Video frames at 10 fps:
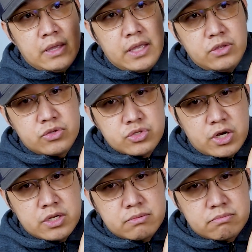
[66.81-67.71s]
and you
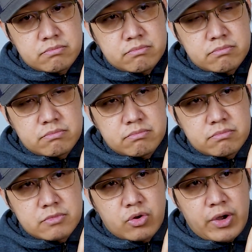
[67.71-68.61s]
start
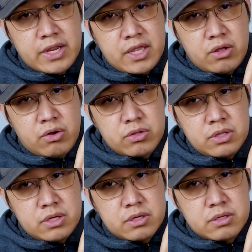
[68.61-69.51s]
cranking
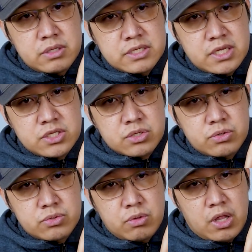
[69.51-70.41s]
on the set
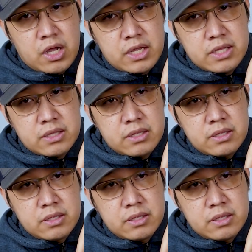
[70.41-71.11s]
screw to lock it,